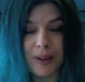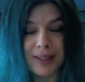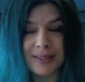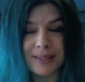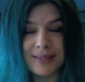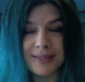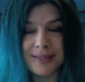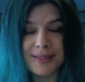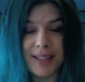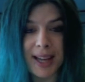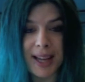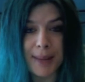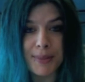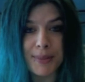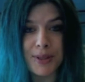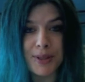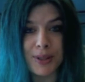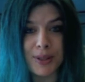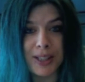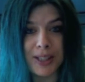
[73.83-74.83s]
I
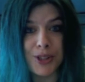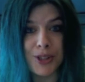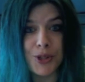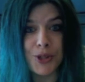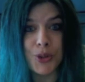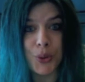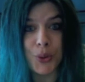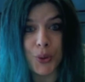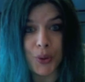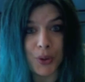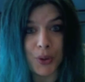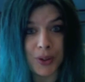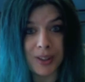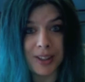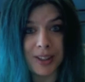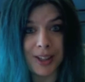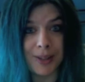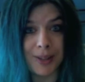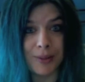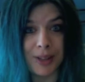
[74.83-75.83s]
absolutely adore
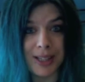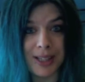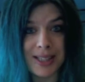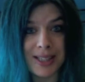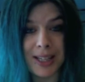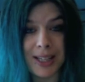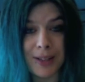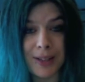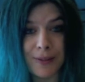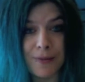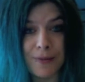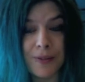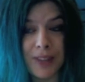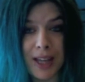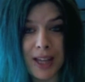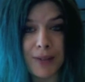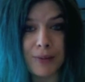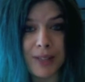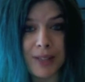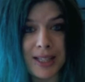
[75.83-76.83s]
her writing for
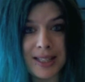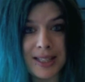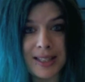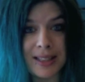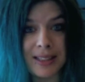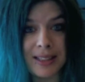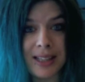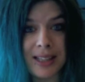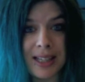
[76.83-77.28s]
that reason.